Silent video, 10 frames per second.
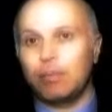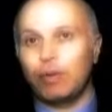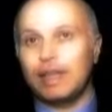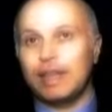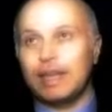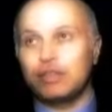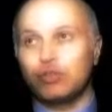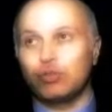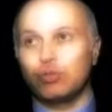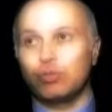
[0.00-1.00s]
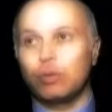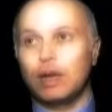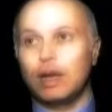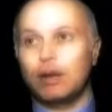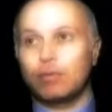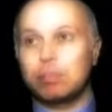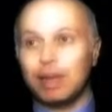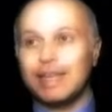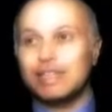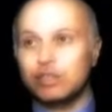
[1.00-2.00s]
When they do
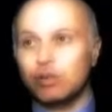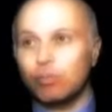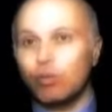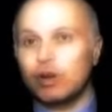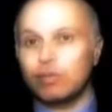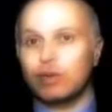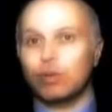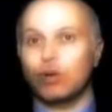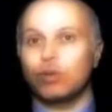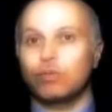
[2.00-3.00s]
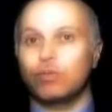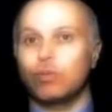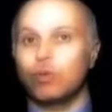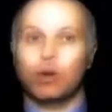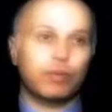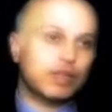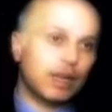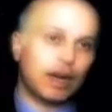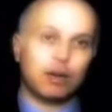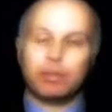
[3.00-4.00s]
replace one of their own for
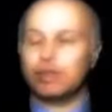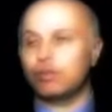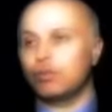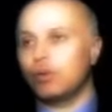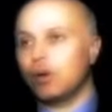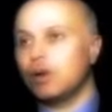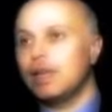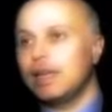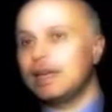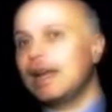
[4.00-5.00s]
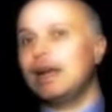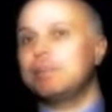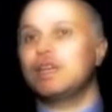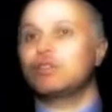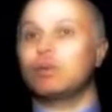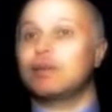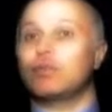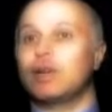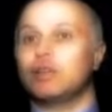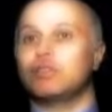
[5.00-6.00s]
retirement or incompetence,
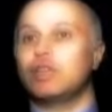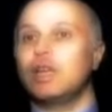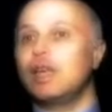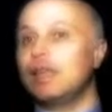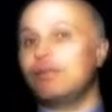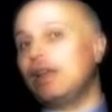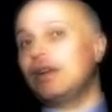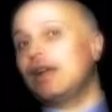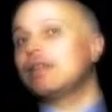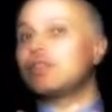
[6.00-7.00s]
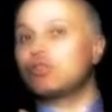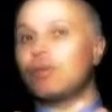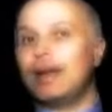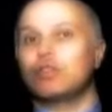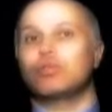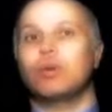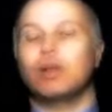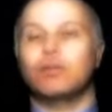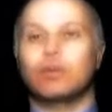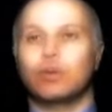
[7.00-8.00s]
whatever else, they've now got this groundswell
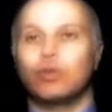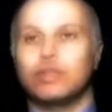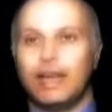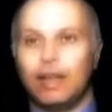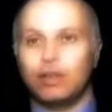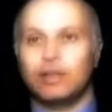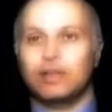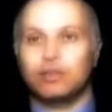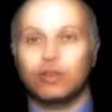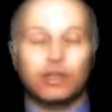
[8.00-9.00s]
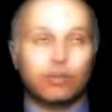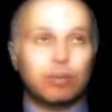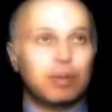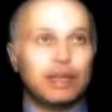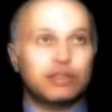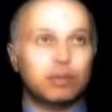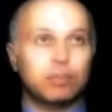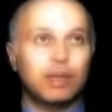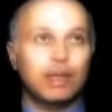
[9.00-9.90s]
of their own talent that is looking to replace them.